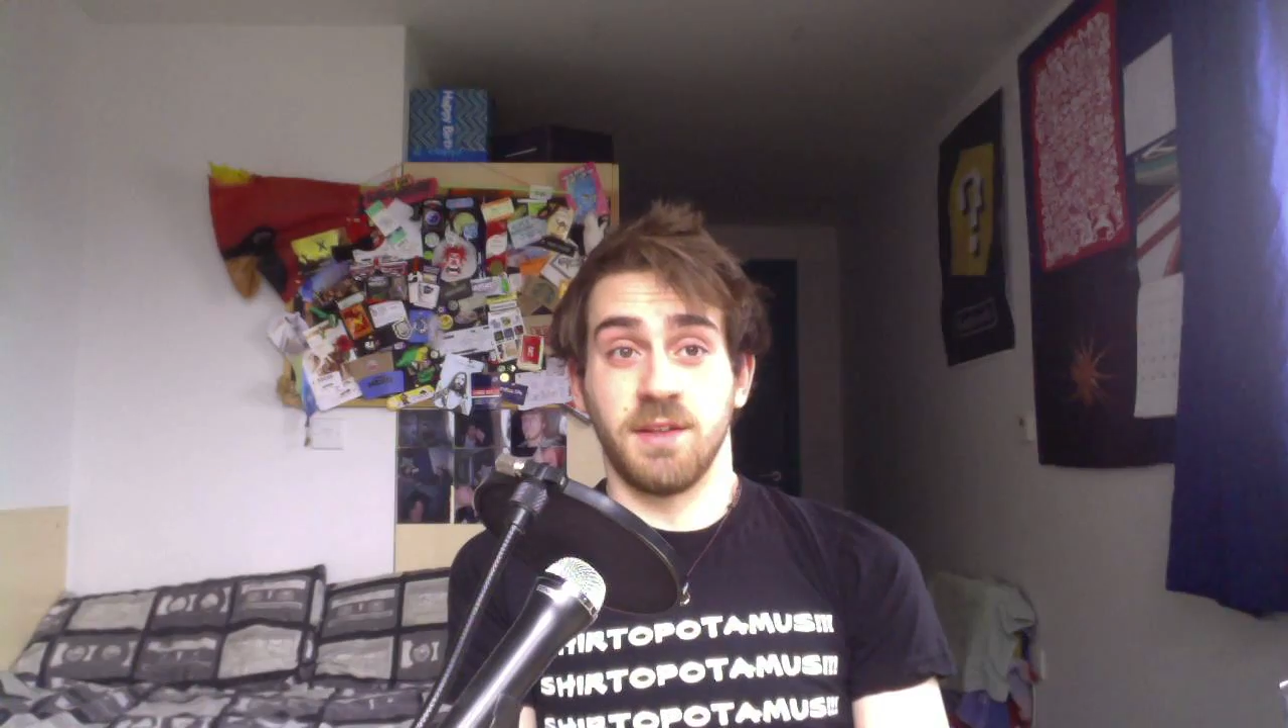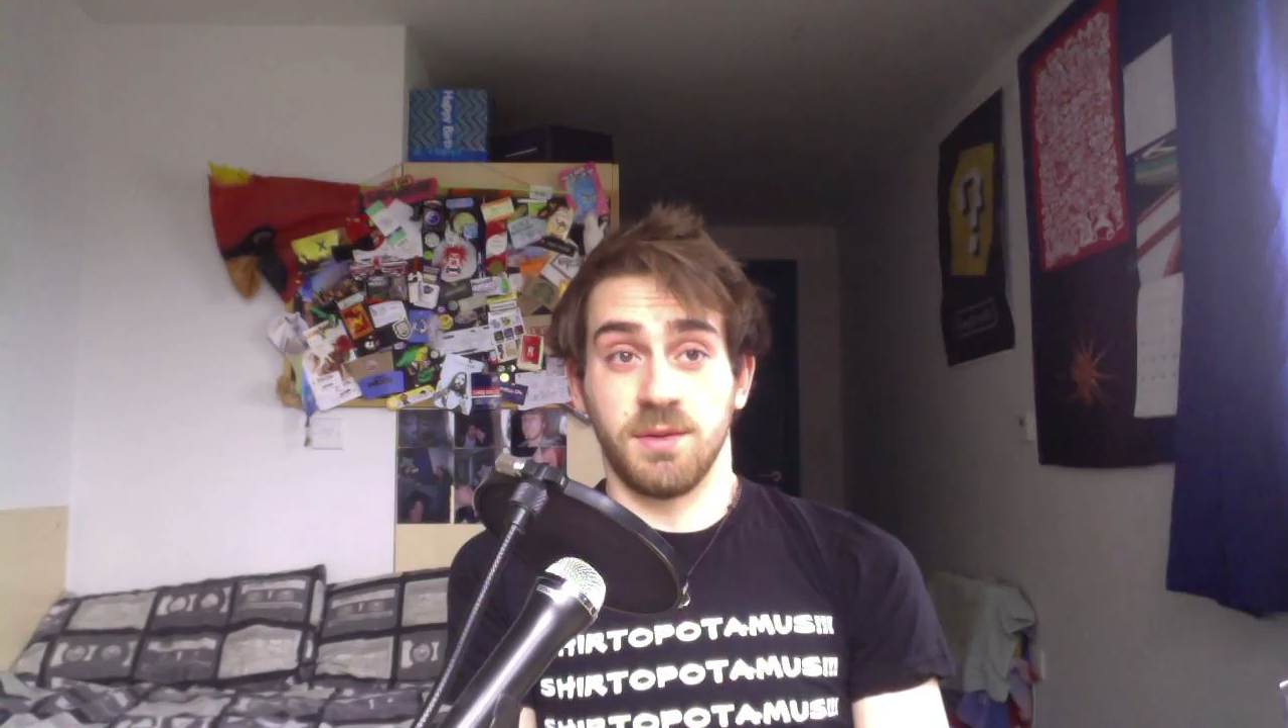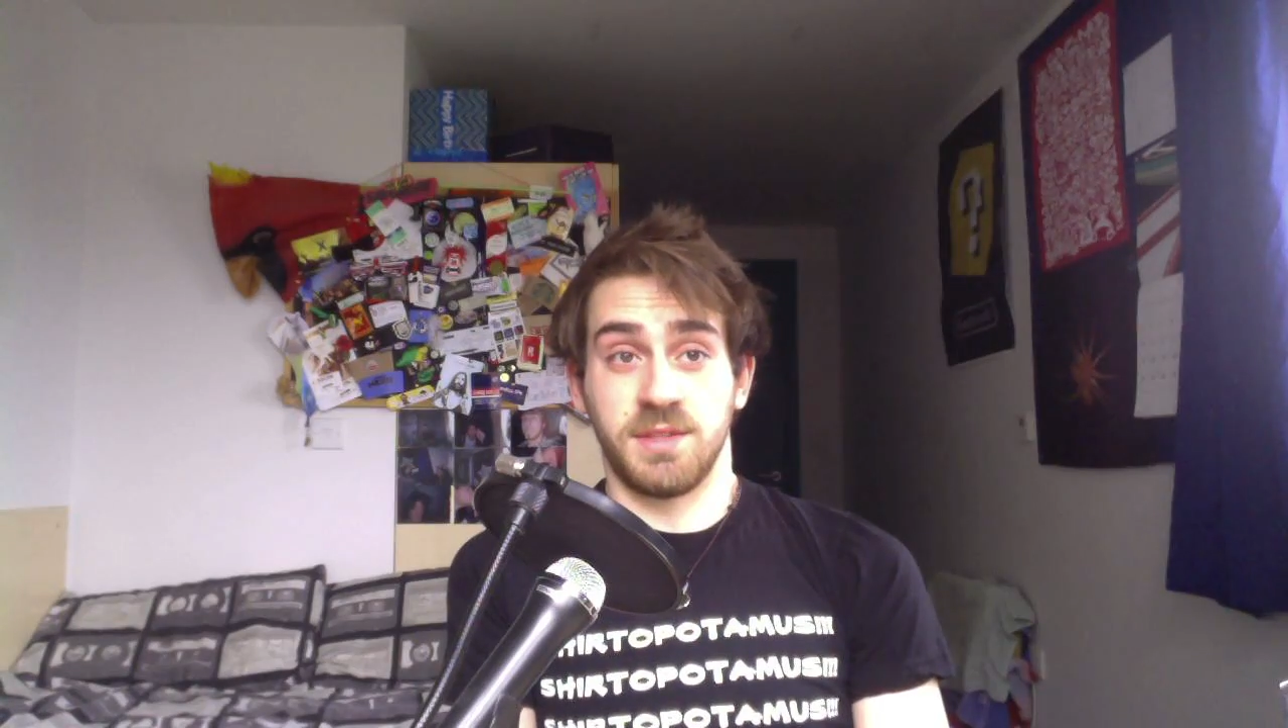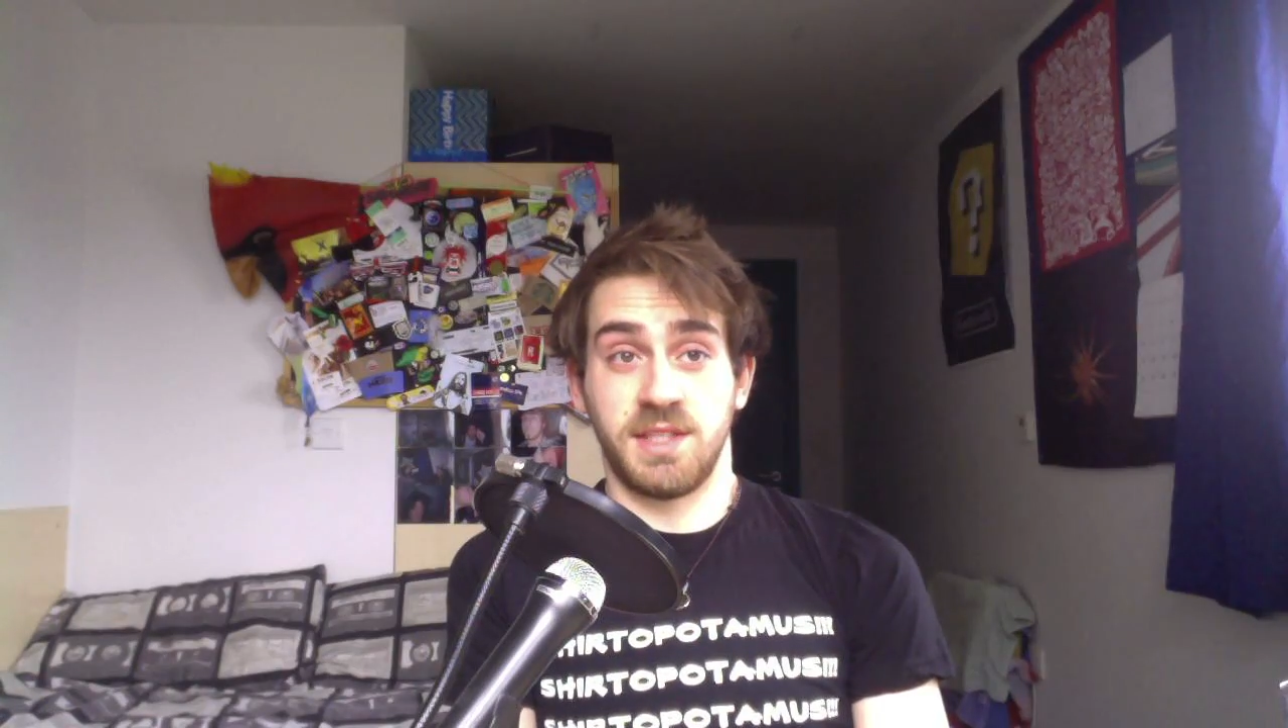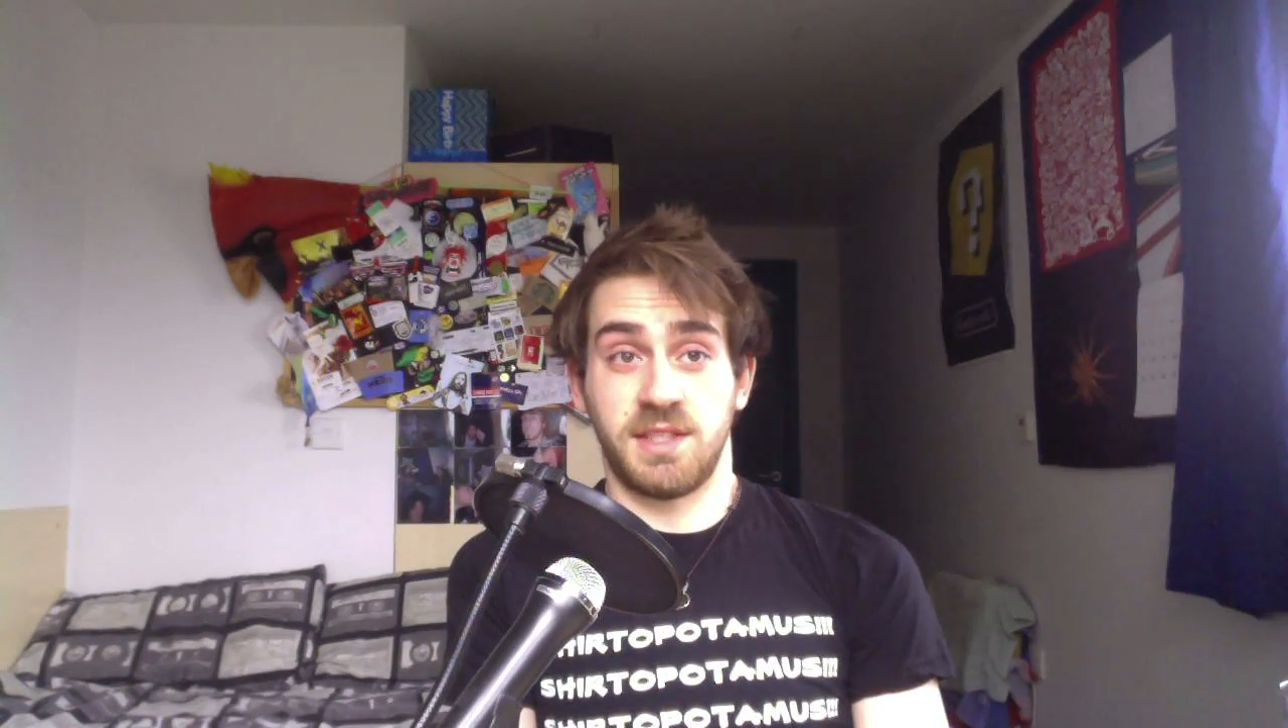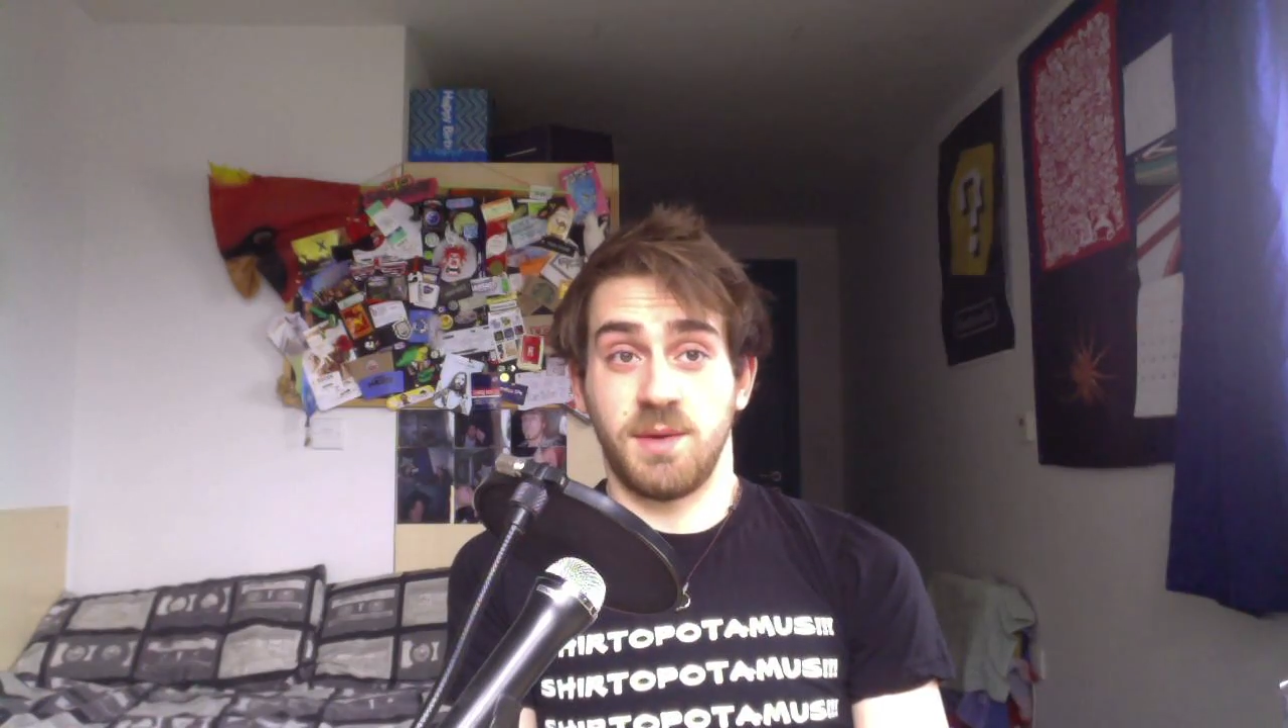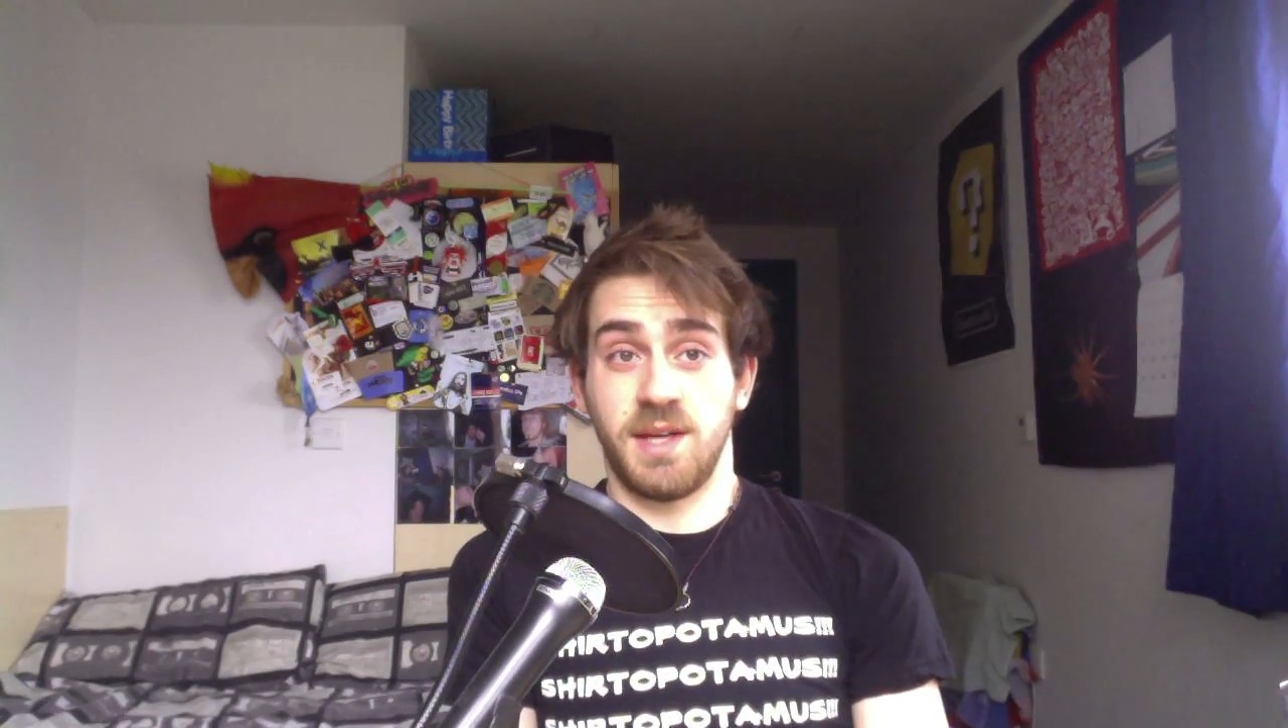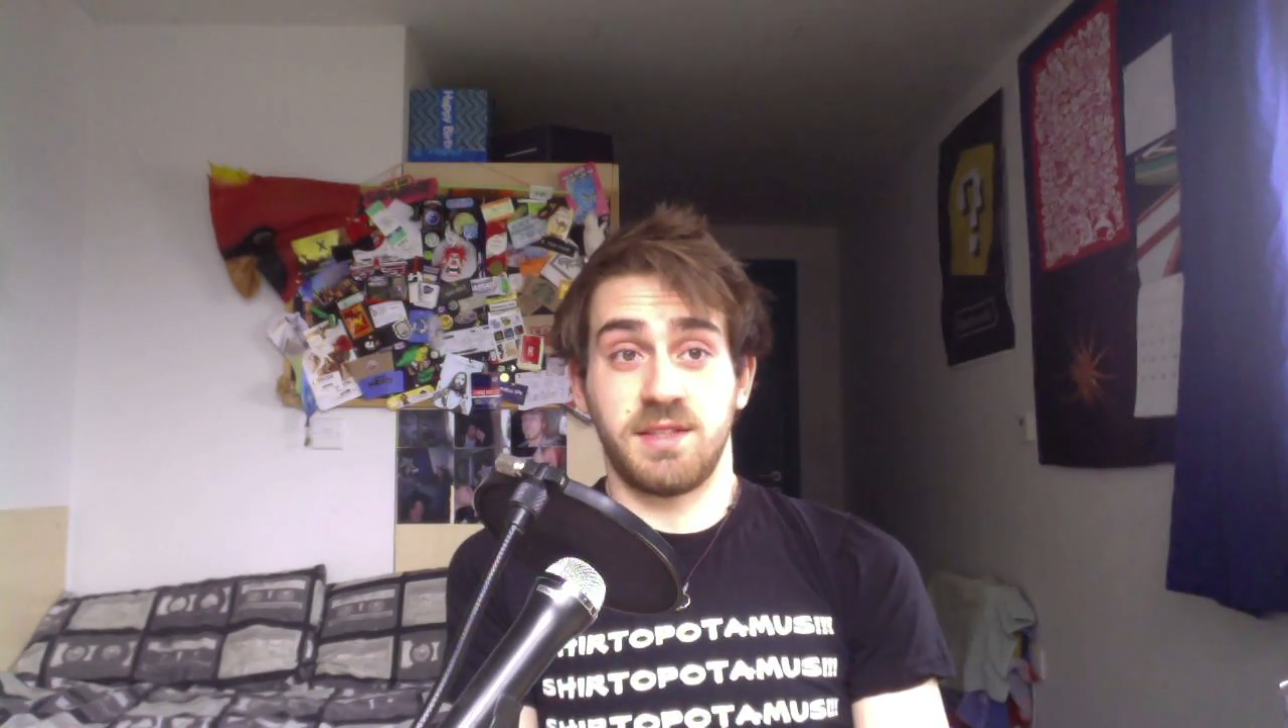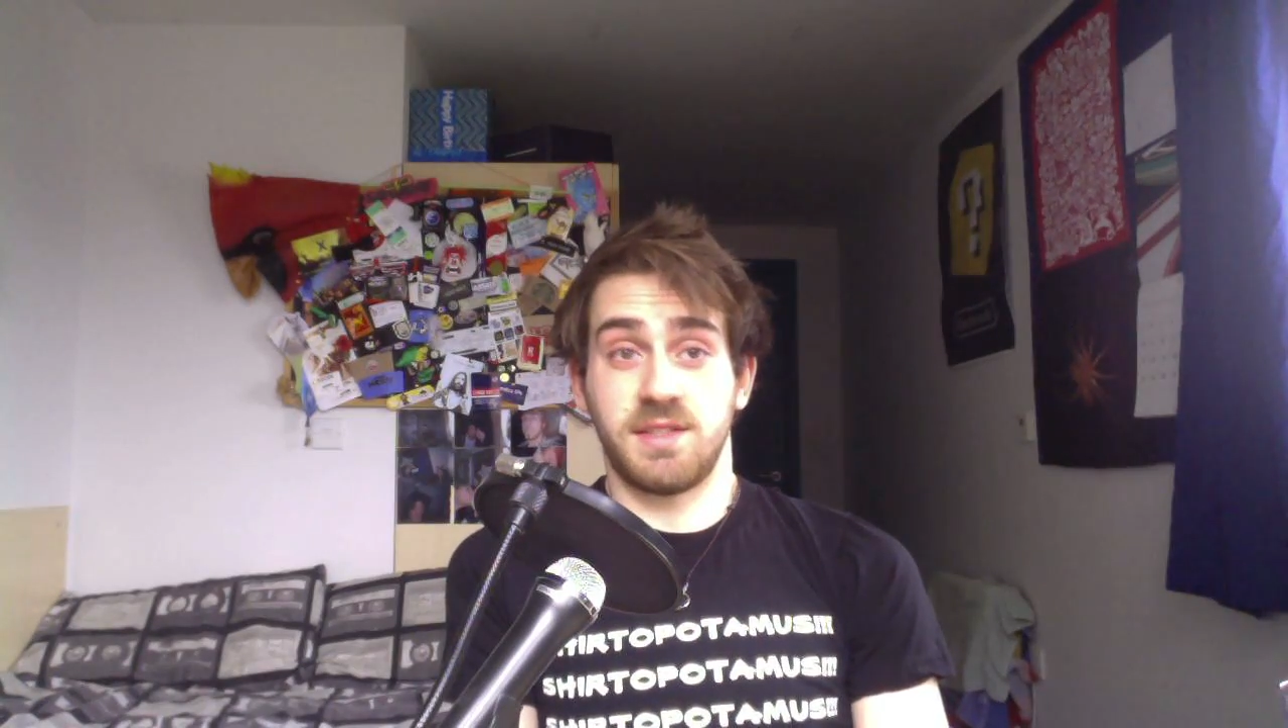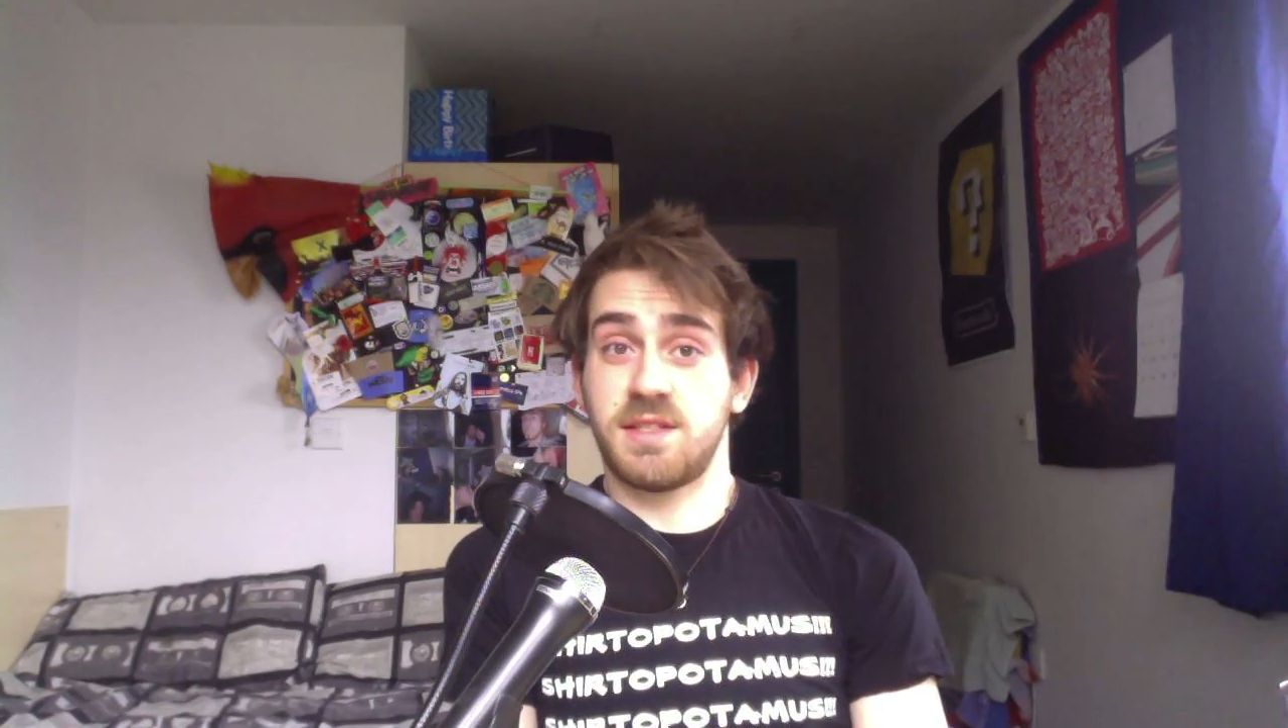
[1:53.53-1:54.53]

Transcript: the whole situation